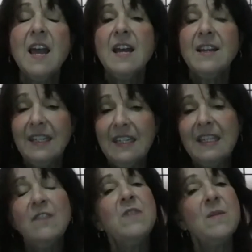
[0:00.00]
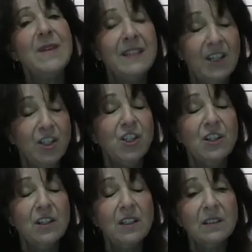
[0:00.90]
to give them
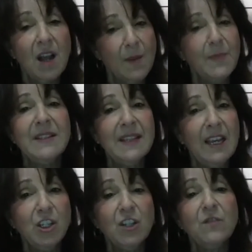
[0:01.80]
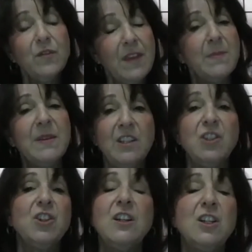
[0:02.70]
additional compensation for that
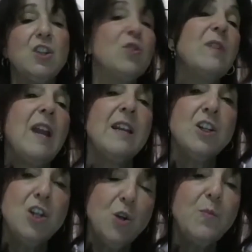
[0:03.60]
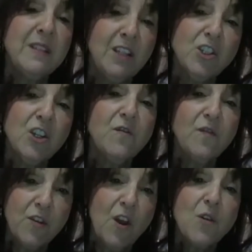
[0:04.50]
position and to create a new position
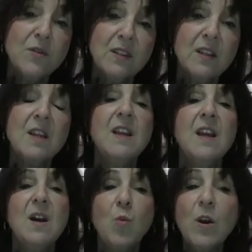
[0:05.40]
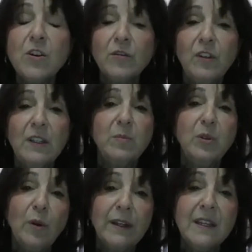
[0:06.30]
for those wonderful
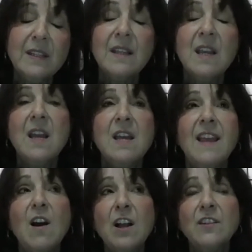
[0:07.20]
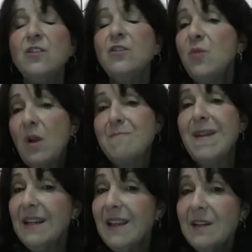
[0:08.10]
employees. They also do our
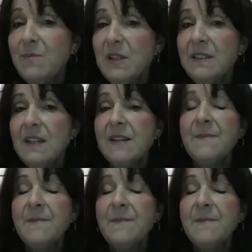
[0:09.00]
Medicaid billing.